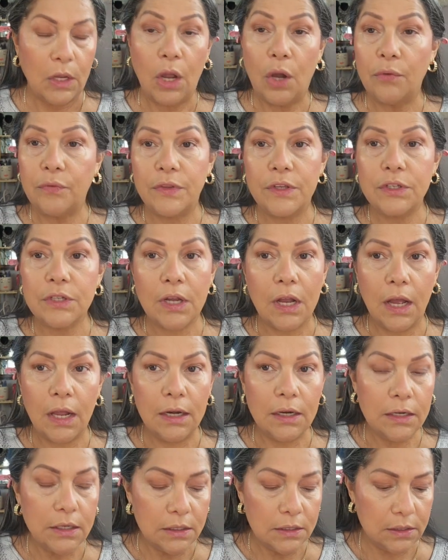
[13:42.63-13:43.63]
of these
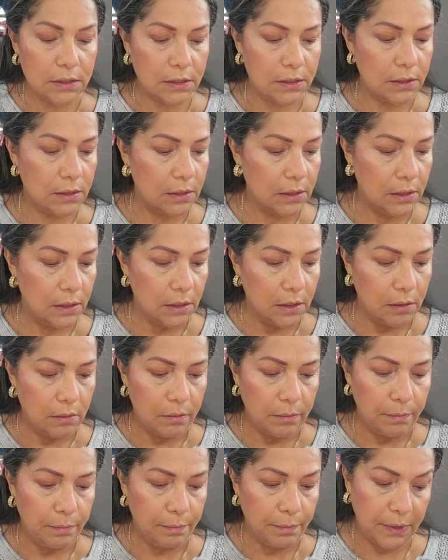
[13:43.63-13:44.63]
colors,
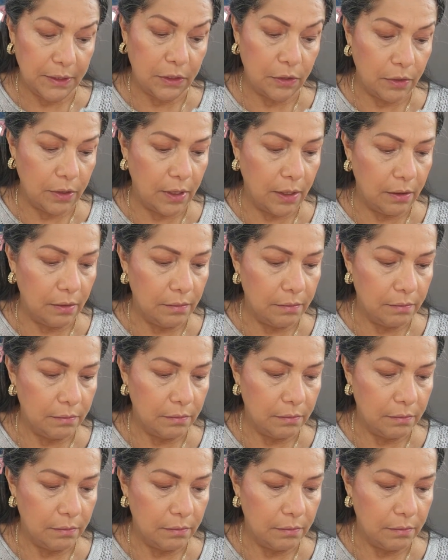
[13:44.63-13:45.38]
but they're there.